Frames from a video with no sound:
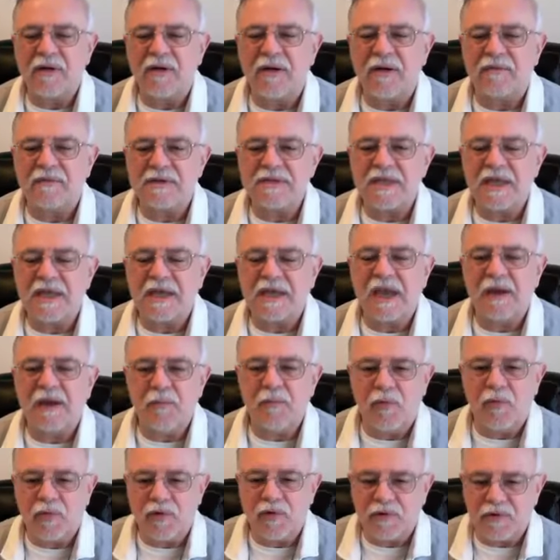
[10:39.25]
I was thinking
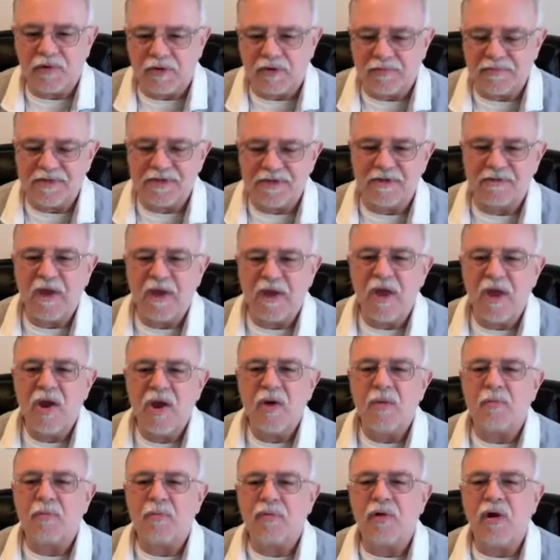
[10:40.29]
more in terms of
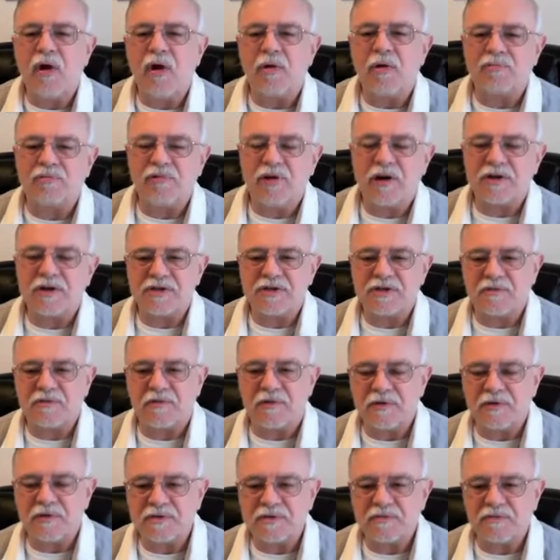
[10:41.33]
broad
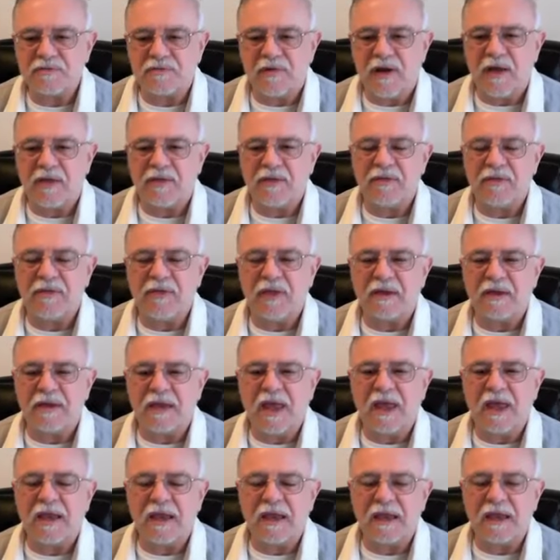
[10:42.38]
brushstrokes rather than
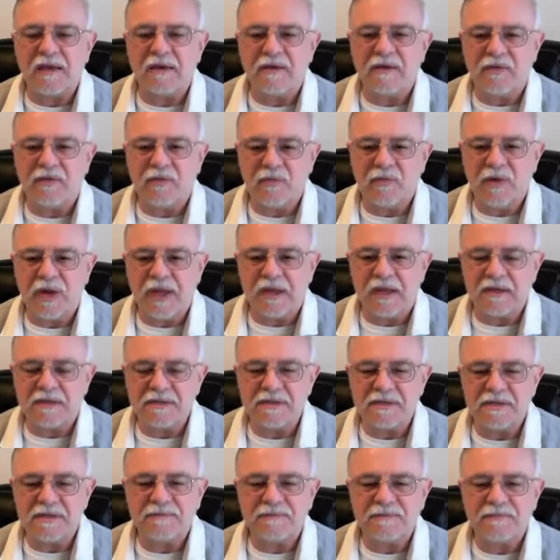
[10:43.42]
getting into the
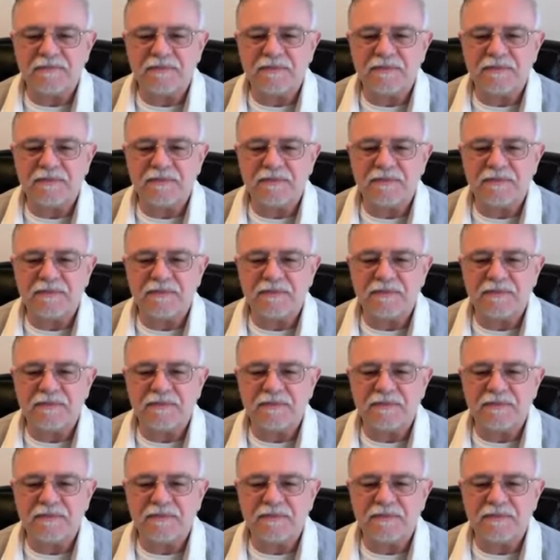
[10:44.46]
weeds.